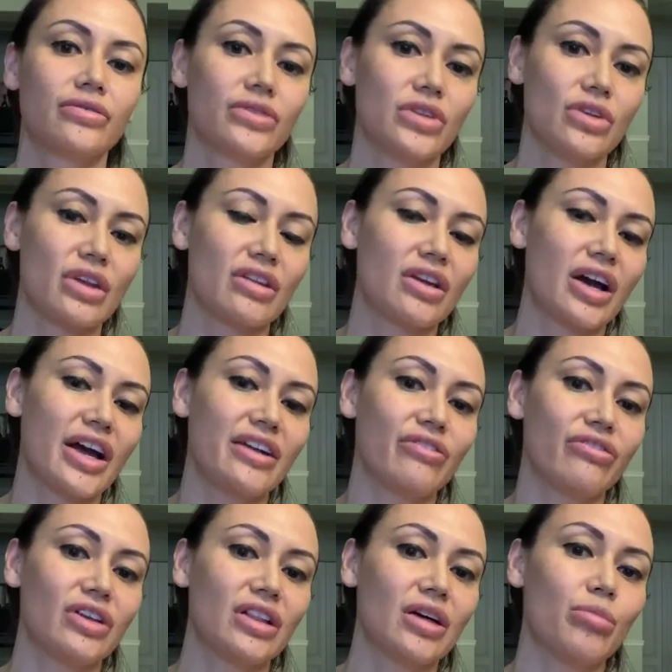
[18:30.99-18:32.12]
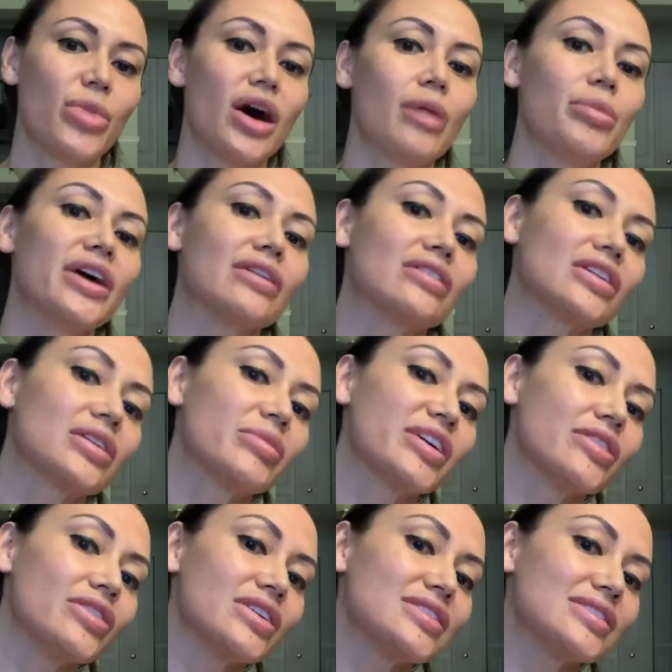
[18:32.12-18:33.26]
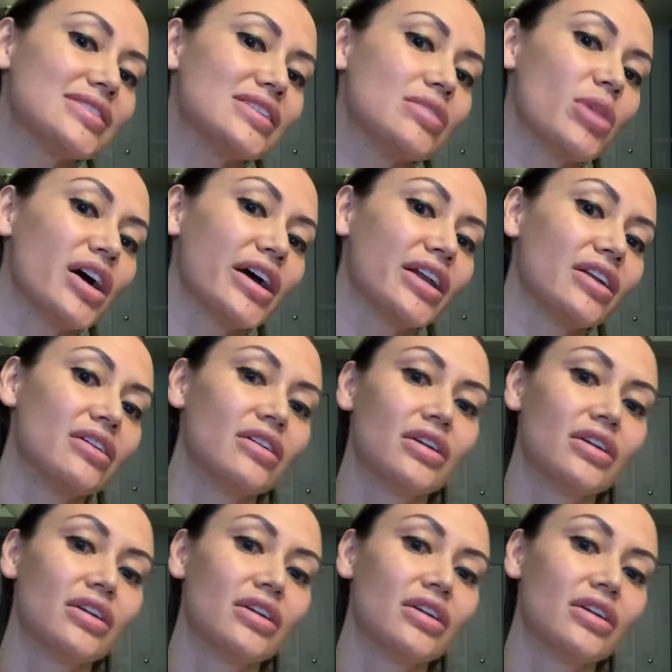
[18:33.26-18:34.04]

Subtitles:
You can kind of feel it pop out a little bit. You can see mine.